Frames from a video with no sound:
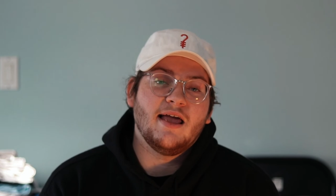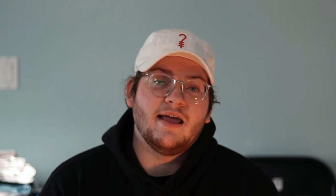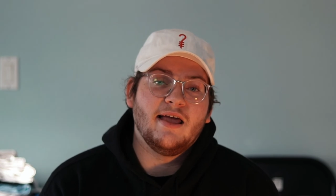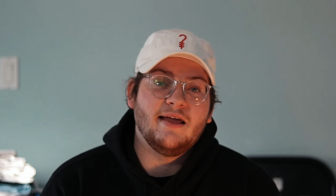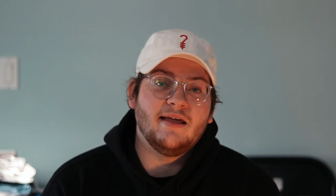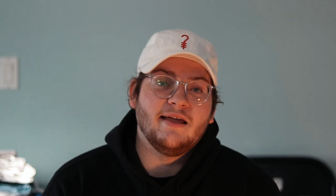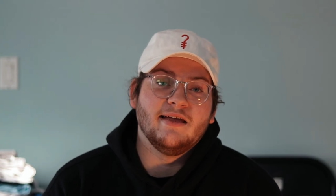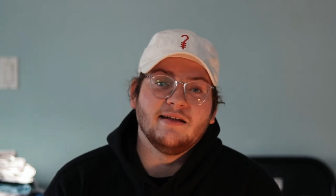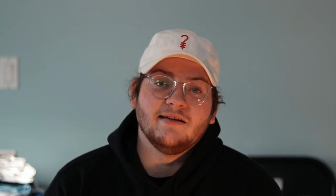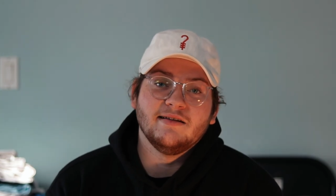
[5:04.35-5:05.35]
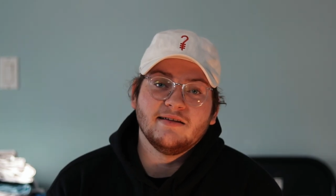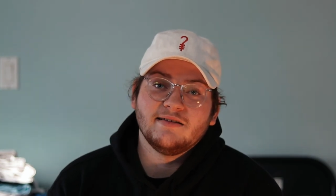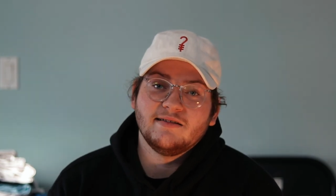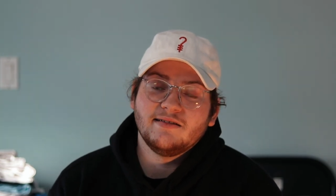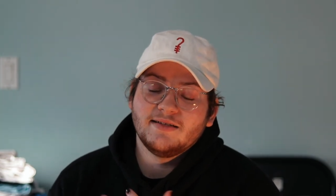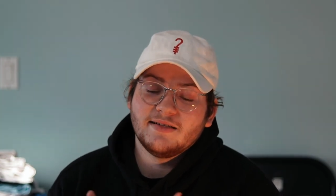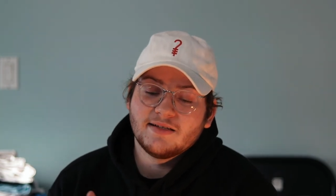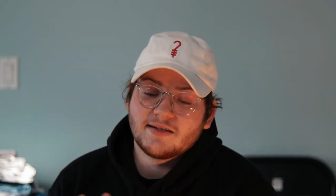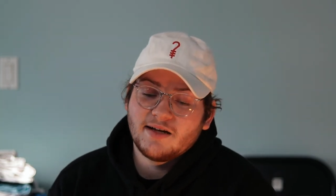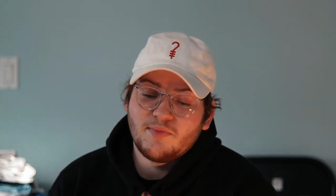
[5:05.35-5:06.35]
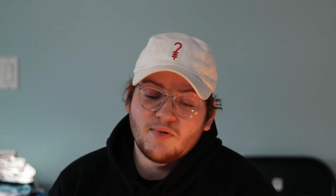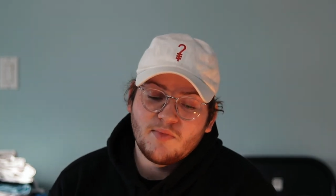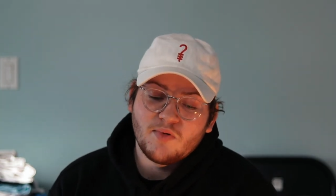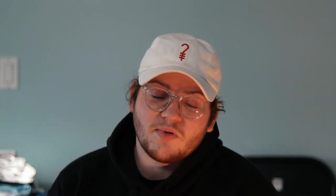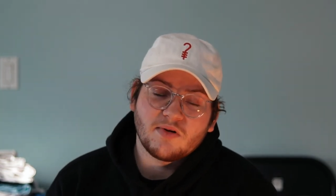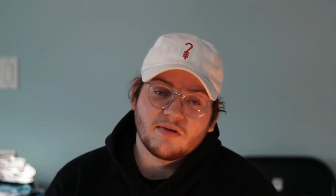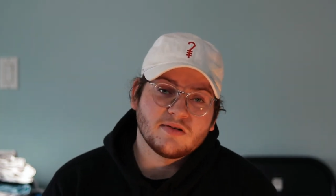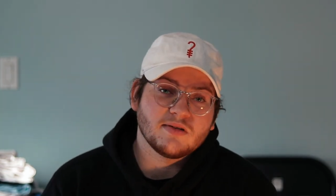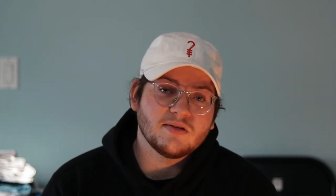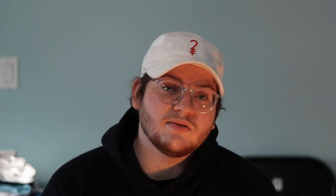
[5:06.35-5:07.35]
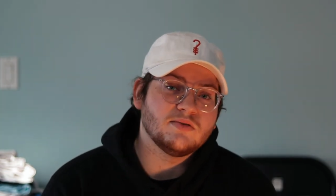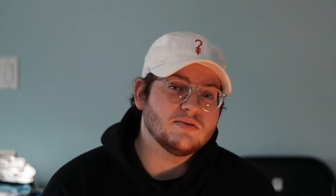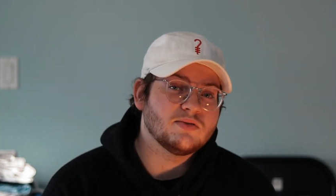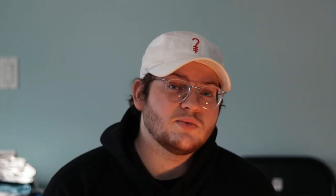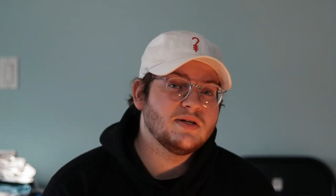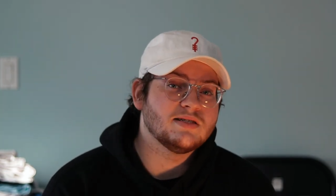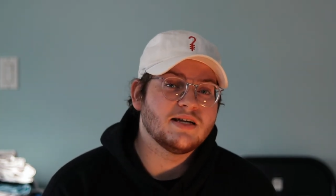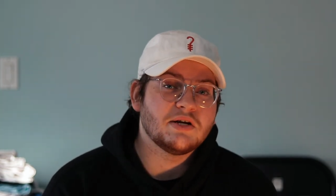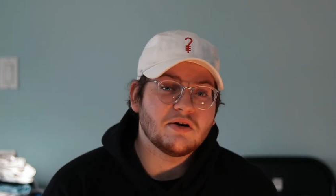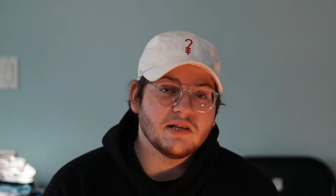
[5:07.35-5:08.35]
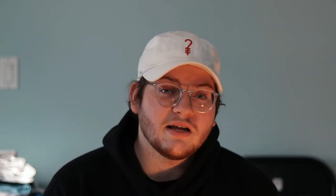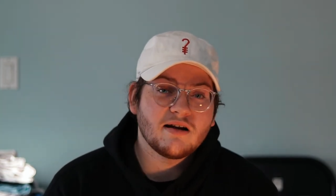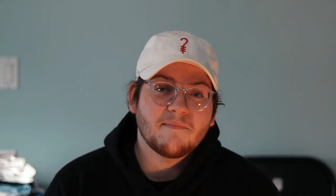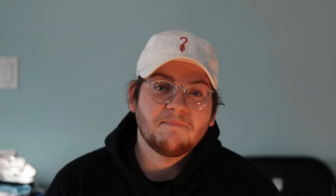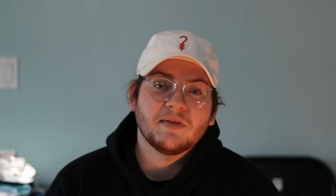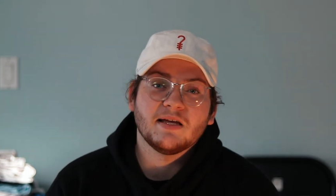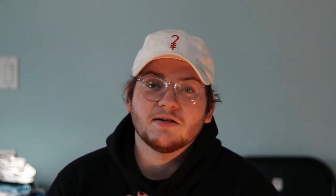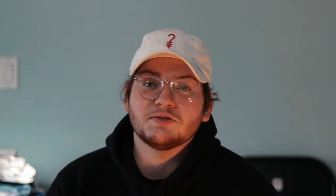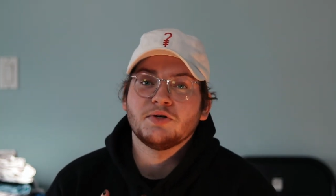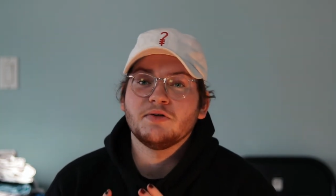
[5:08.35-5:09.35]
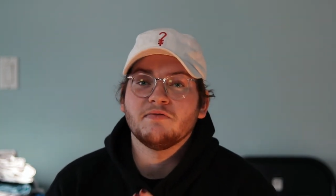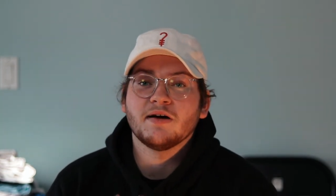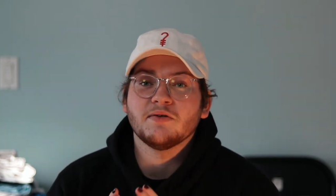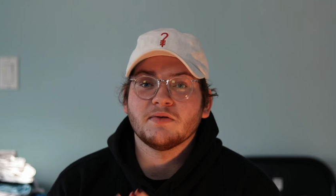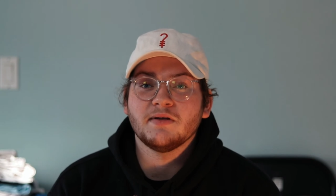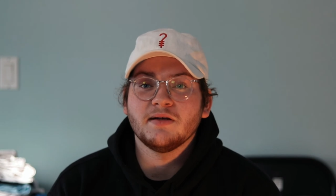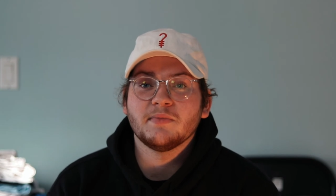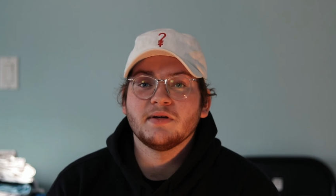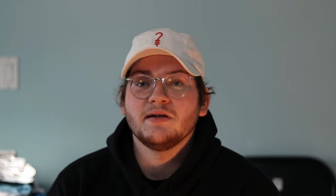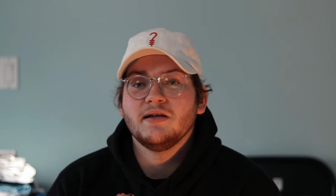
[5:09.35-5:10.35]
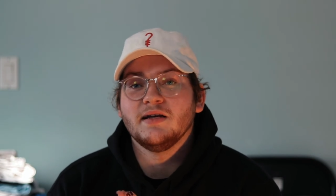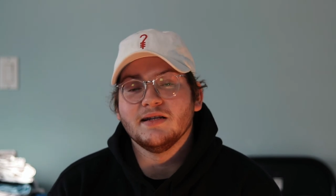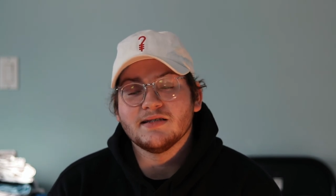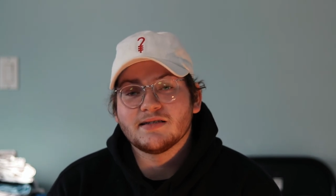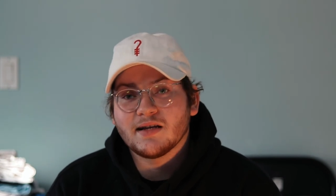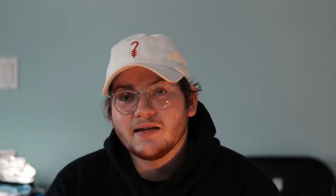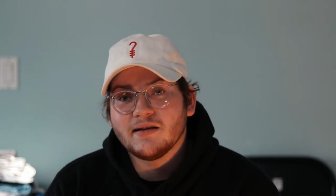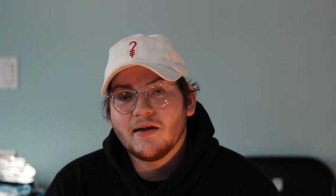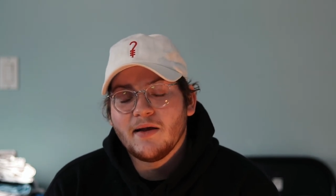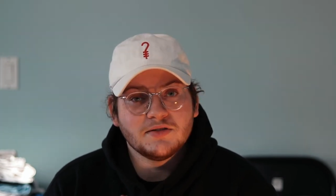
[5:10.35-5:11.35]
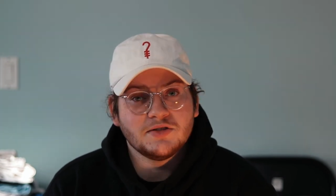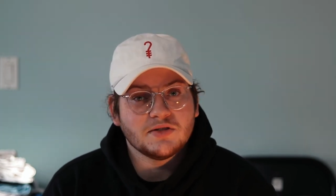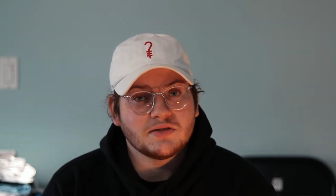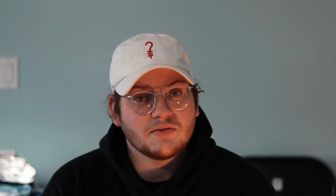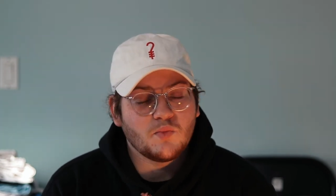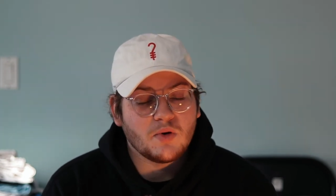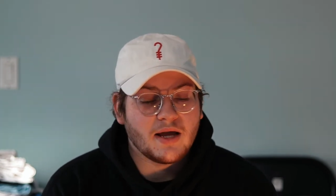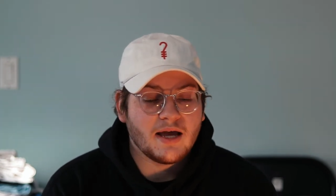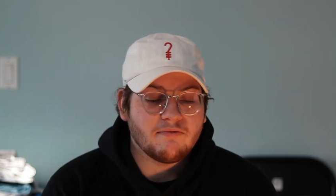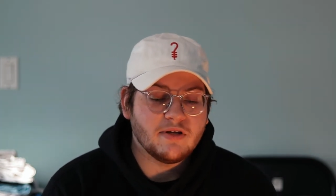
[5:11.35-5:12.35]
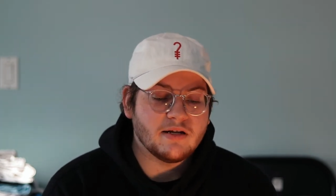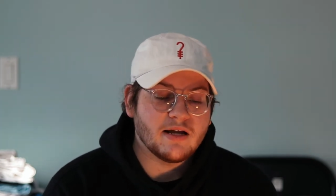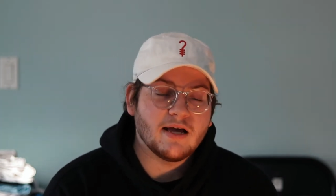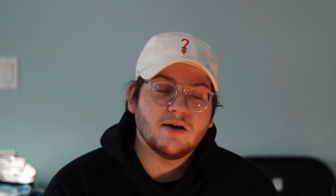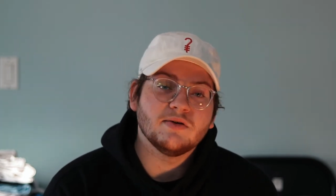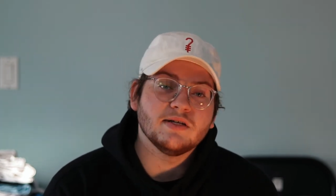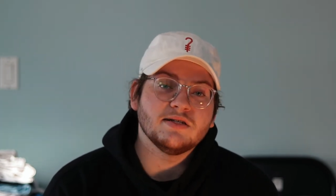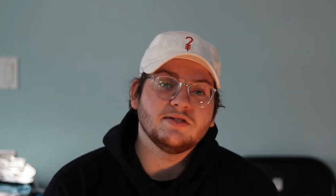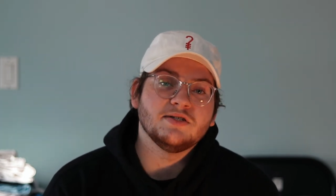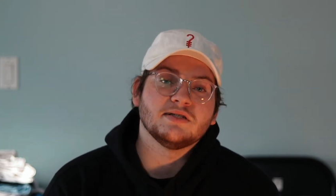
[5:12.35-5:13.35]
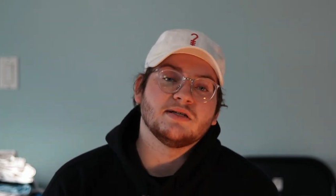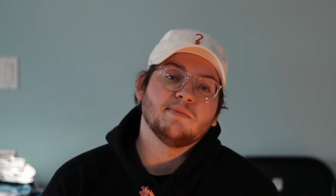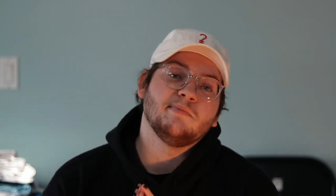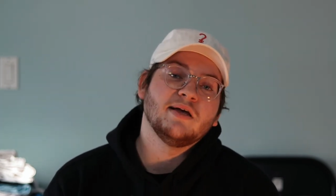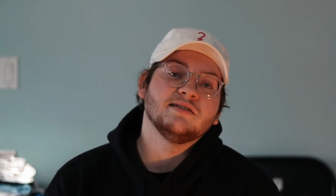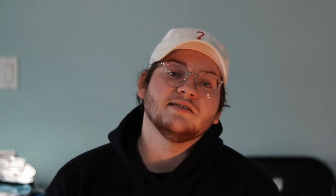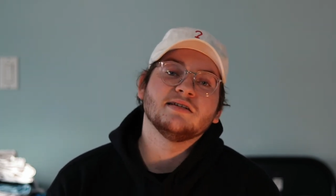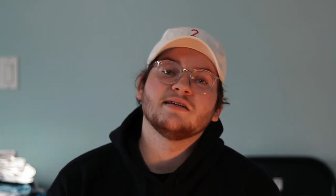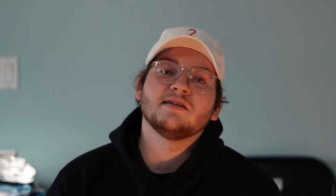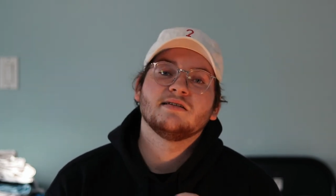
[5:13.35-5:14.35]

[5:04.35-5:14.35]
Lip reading: and a couple more little tweaks here and there, and I'll show you the final clip in a second. Just what I have done now is just basic,